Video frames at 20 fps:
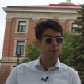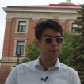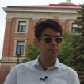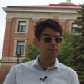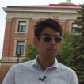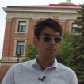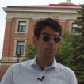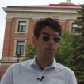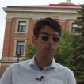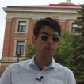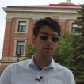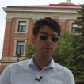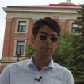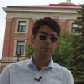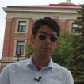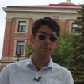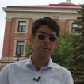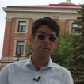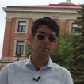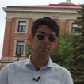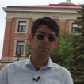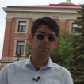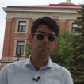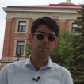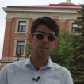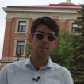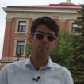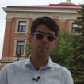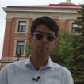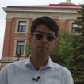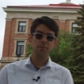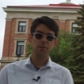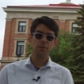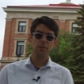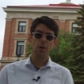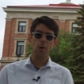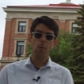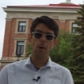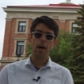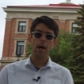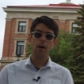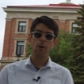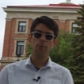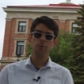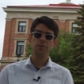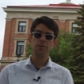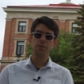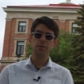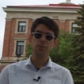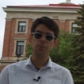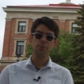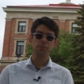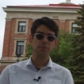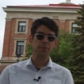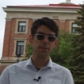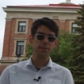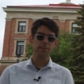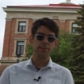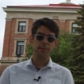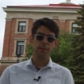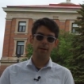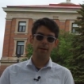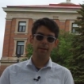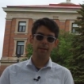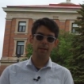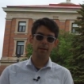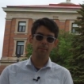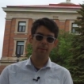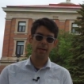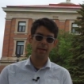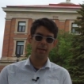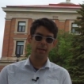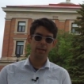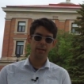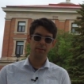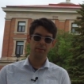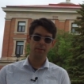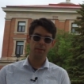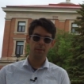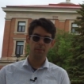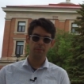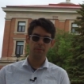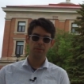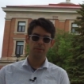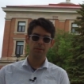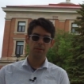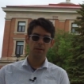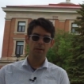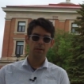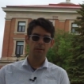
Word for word: It's important for us to be able to know how to use these locking mechanisms.